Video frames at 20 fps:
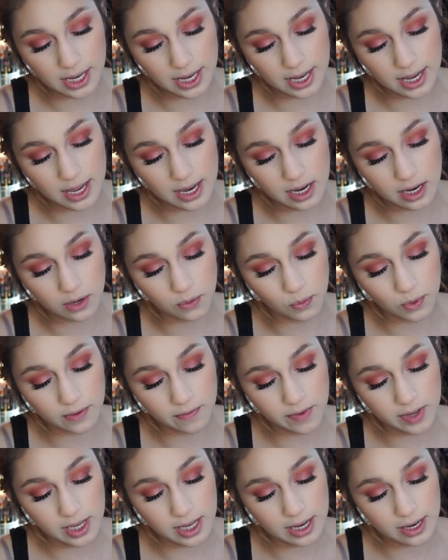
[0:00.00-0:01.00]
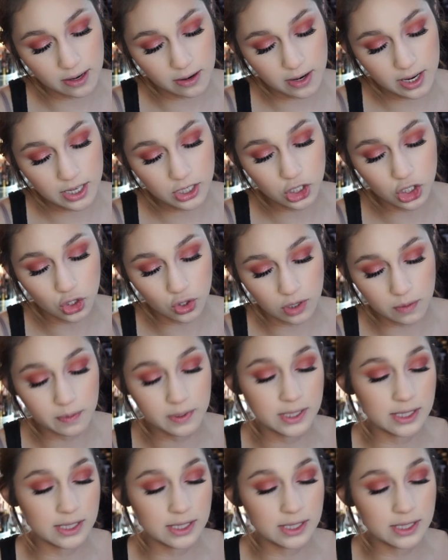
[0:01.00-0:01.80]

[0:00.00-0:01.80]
in Riviera Strip